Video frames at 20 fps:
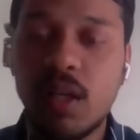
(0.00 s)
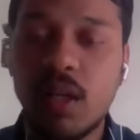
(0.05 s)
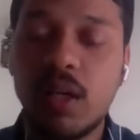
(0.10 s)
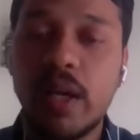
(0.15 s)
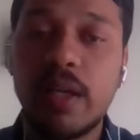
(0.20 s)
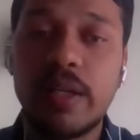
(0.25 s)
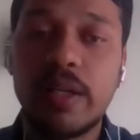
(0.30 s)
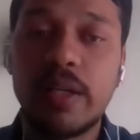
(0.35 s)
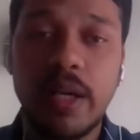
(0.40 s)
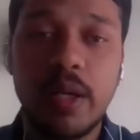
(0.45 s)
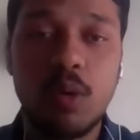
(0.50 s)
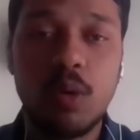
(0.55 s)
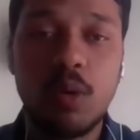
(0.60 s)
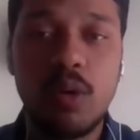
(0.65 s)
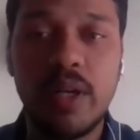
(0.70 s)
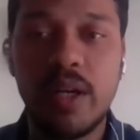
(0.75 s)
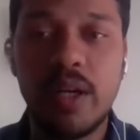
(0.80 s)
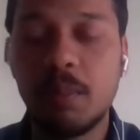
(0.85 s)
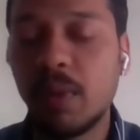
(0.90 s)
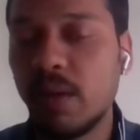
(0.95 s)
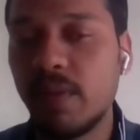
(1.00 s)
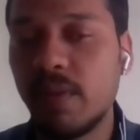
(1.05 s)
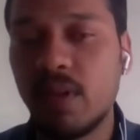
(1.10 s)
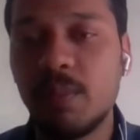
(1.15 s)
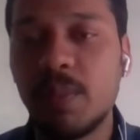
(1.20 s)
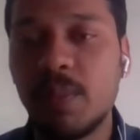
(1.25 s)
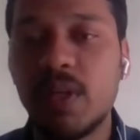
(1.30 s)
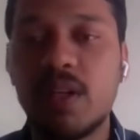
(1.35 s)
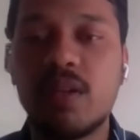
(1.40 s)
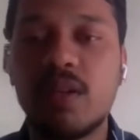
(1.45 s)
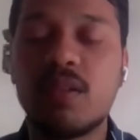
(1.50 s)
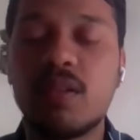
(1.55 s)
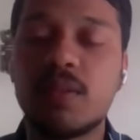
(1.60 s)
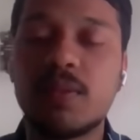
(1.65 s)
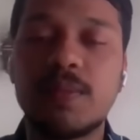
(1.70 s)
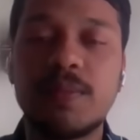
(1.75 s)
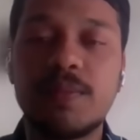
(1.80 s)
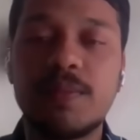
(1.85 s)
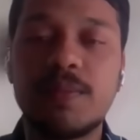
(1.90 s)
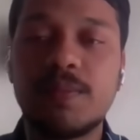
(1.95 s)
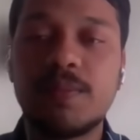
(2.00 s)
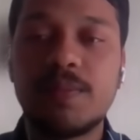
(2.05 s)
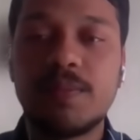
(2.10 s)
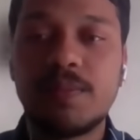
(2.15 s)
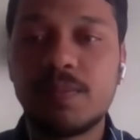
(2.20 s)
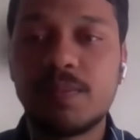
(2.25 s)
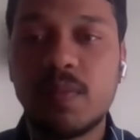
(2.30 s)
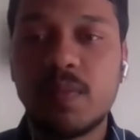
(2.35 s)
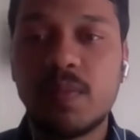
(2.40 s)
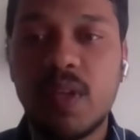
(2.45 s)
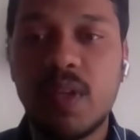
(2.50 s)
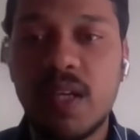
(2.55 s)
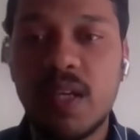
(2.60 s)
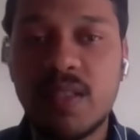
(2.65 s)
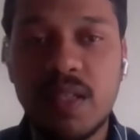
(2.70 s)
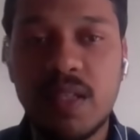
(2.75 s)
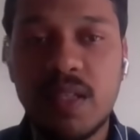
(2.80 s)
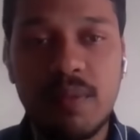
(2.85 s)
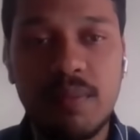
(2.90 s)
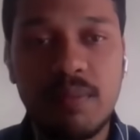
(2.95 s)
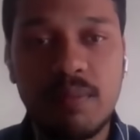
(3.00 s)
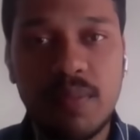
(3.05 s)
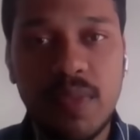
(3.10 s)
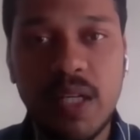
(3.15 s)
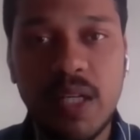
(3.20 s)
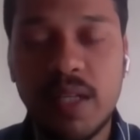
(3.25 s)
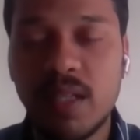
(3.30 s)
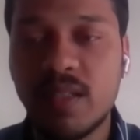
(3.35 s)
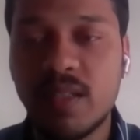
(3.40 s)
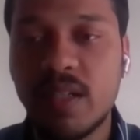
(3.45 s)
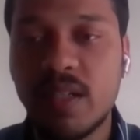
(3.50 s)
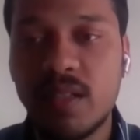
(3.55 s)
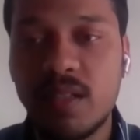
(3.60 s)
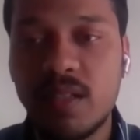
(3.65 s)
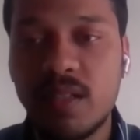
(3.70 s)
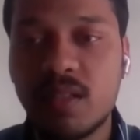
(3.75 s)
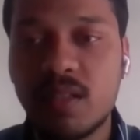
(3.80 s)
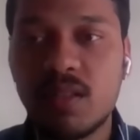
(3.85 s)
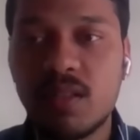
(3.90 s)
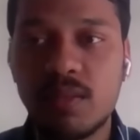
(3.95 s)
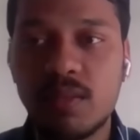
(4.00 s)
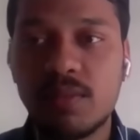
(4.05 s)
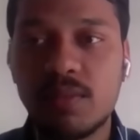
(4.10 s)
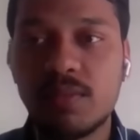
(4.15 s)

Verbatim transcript: uh, at Kagul Data Private Limited as a data scientist.